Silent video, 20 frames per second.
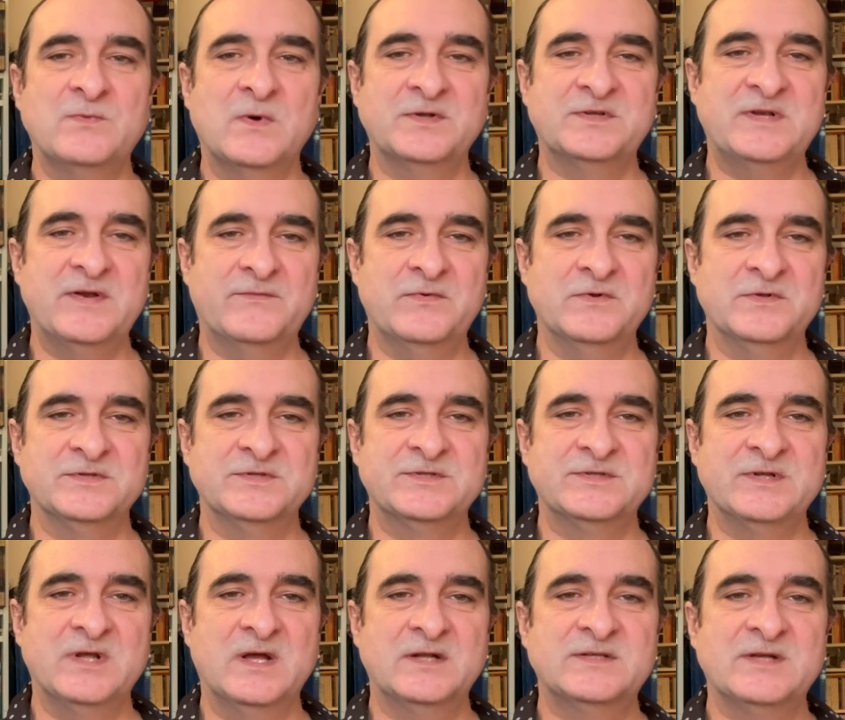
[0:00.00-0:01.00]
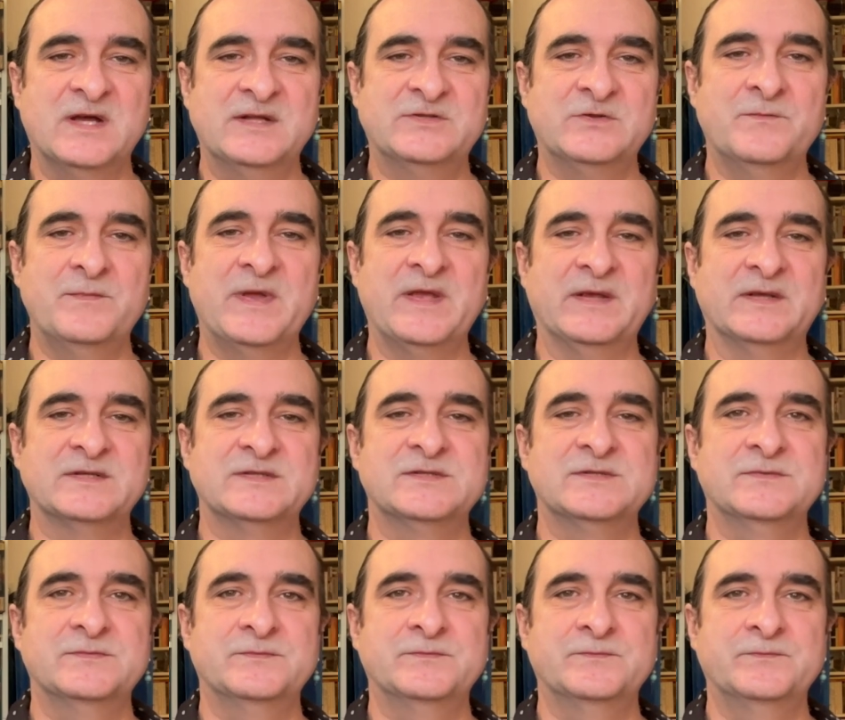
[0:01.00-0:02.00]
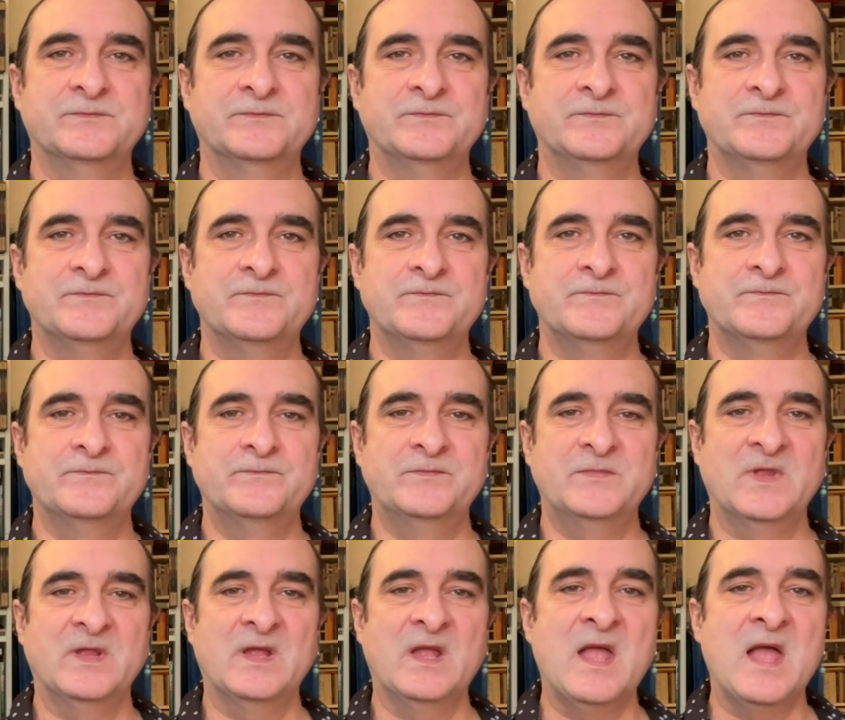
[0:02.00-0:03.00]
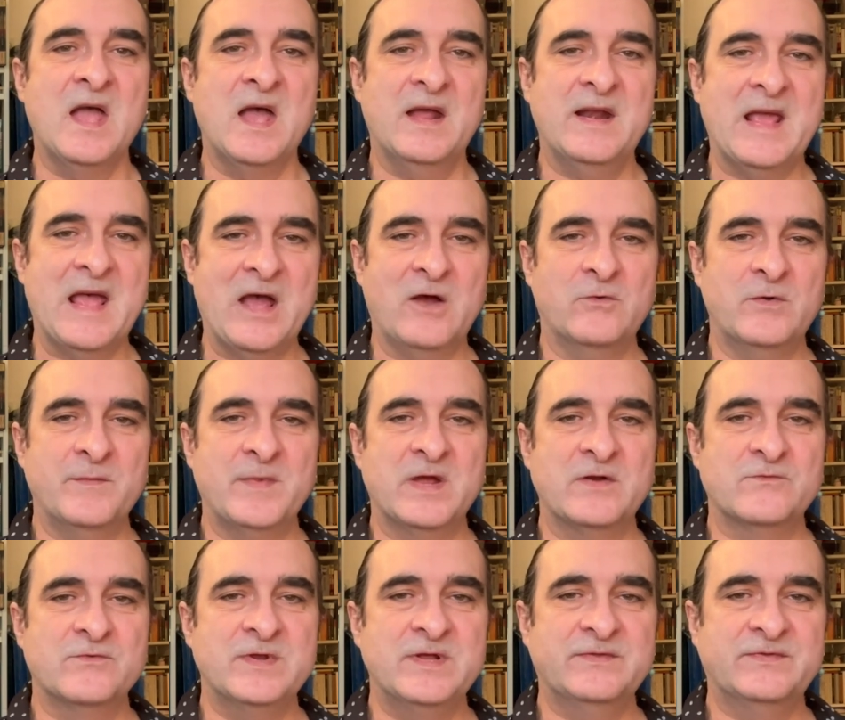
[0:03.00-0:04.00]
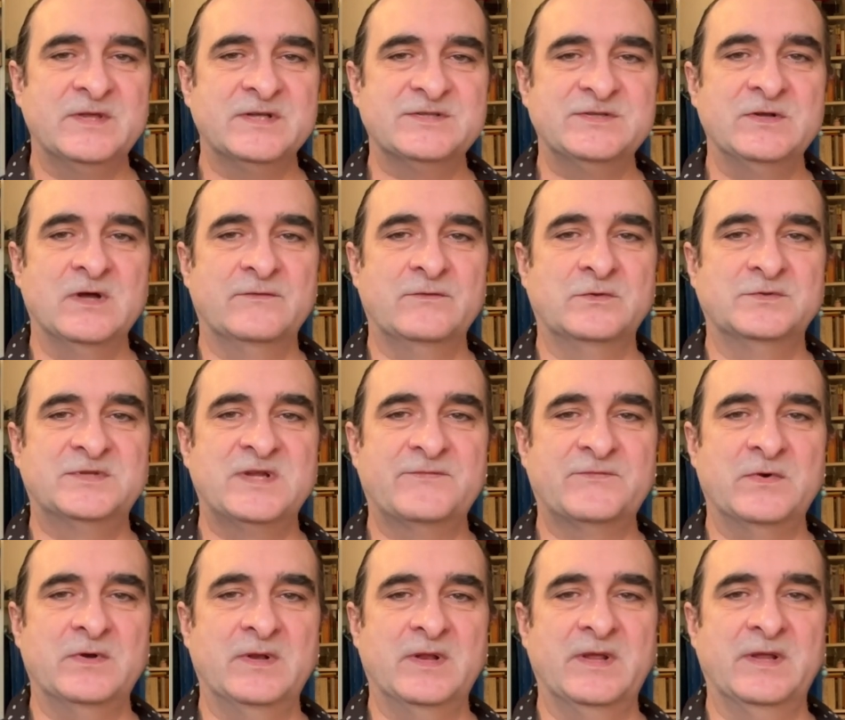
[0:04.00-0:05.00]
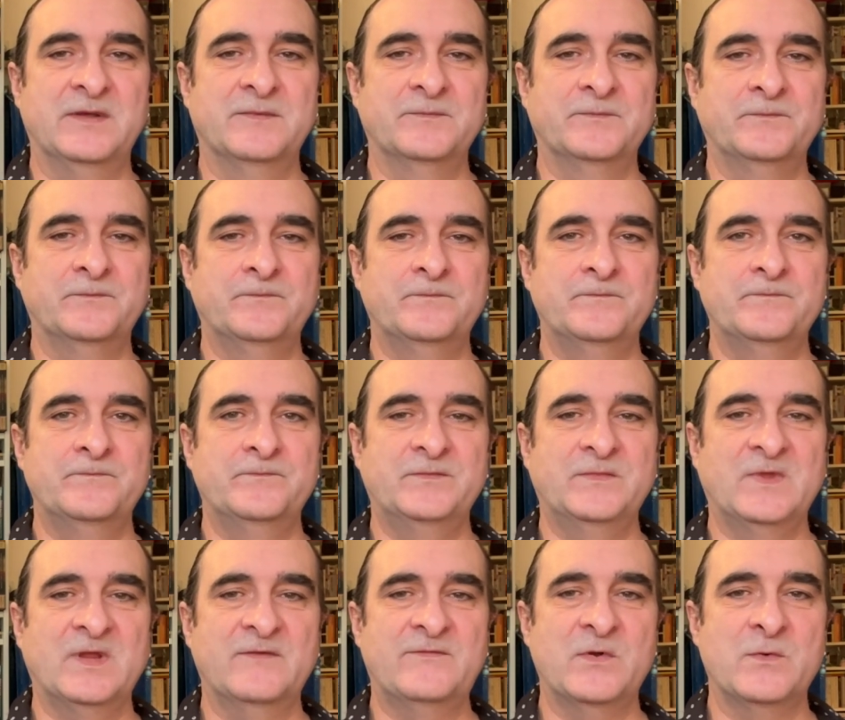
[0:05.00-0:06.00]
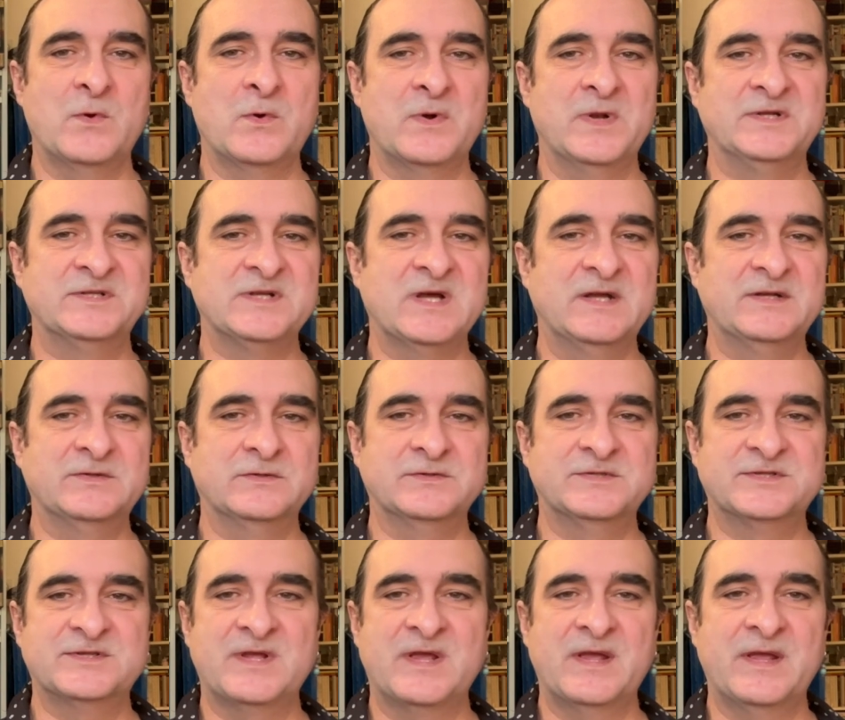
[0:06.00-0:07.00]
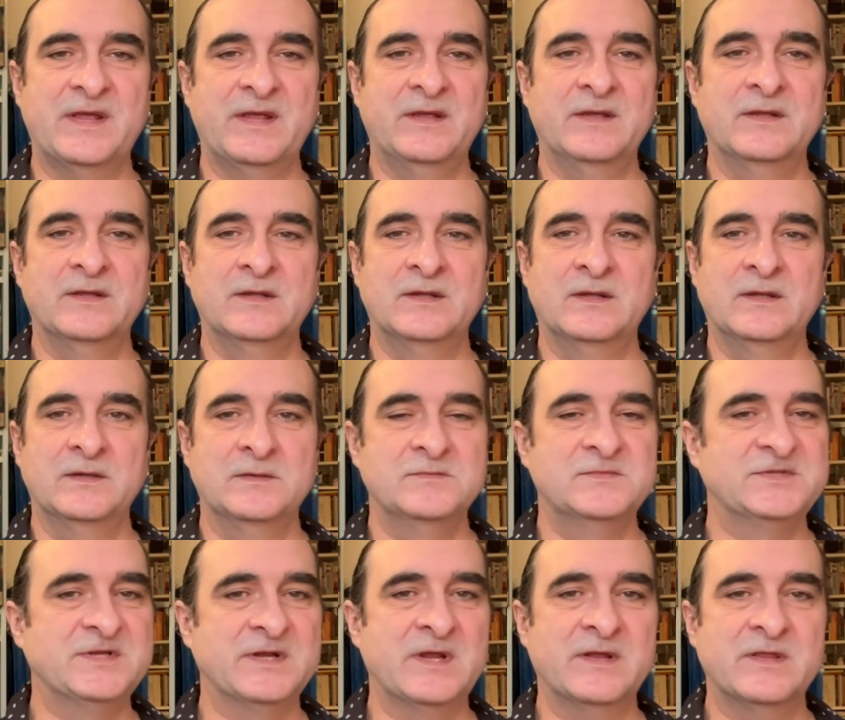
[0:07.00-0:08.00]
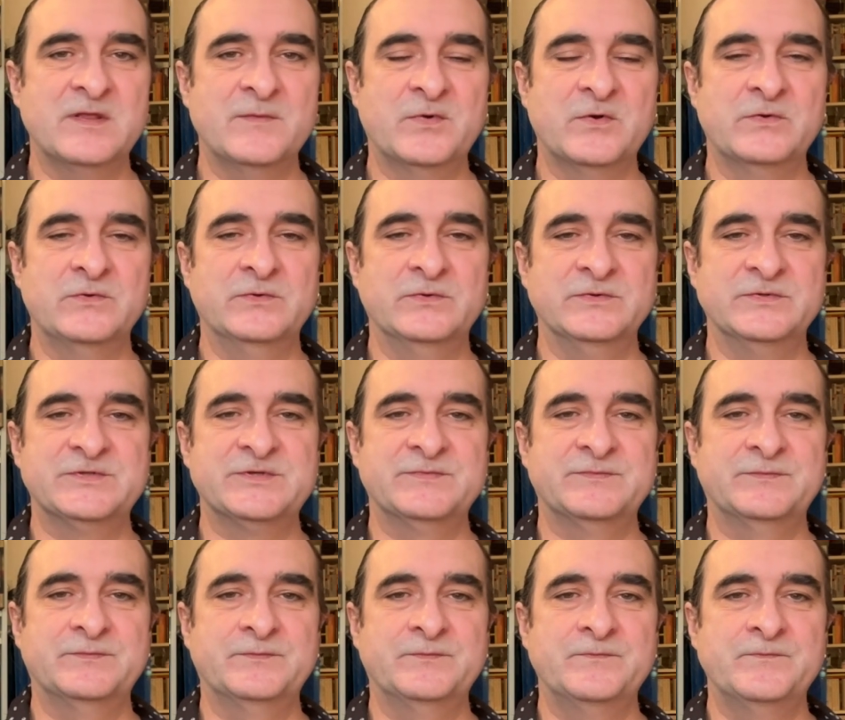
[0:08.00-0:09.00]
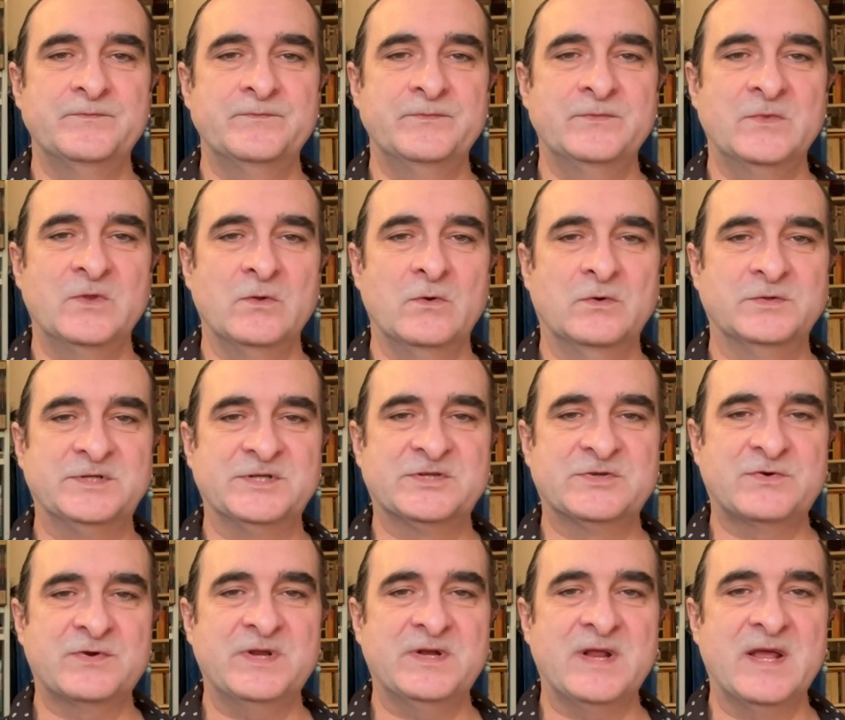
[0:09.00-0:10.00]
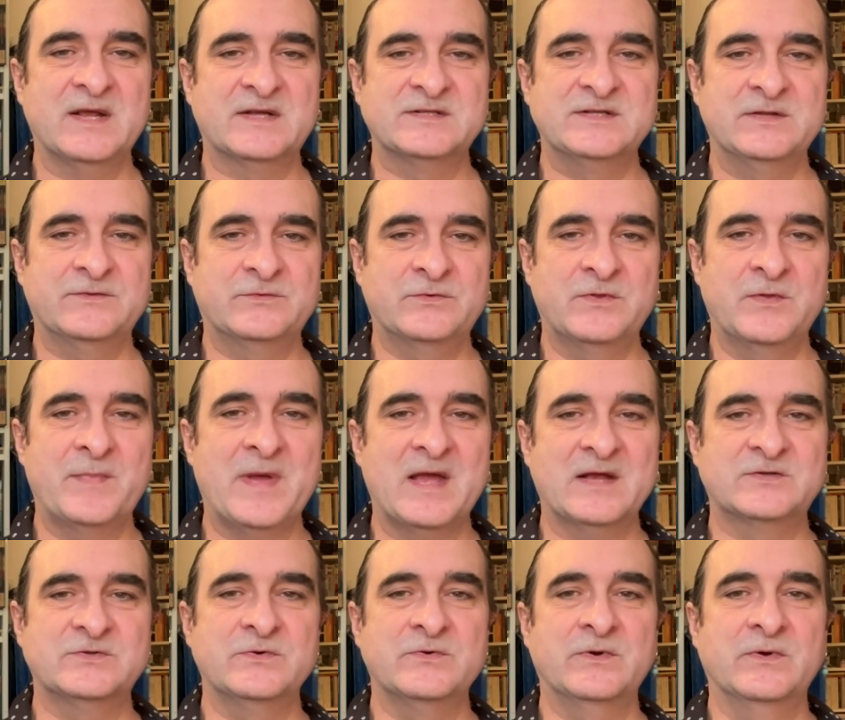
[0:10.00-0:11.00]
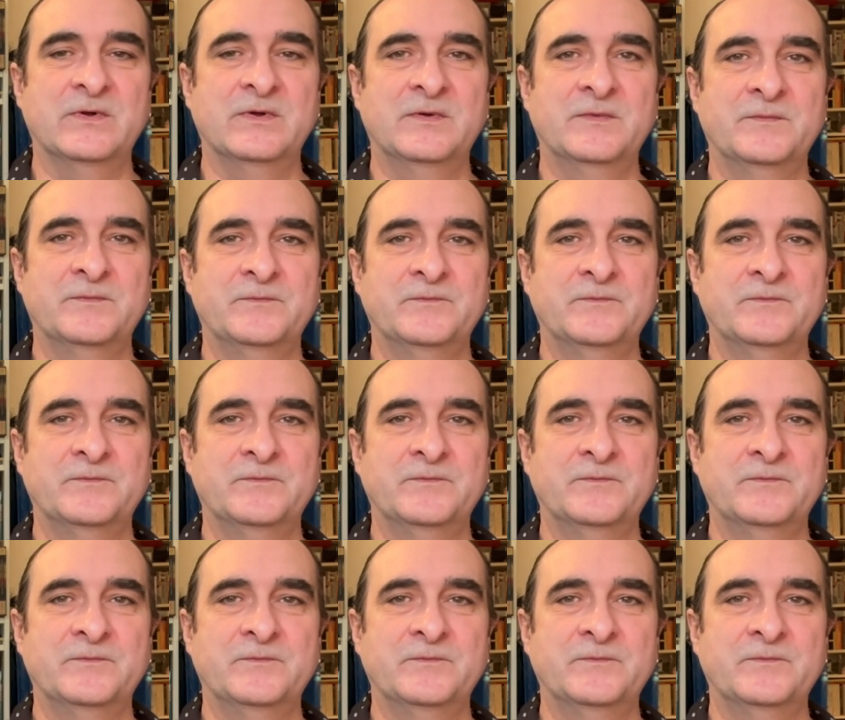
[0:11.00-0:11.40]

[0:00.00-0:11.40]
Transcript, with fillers: what difference a title makes and how we might read this novel differently, if it were entitled, say, Singing the Blues, or Discreet Exit Through the Back Door,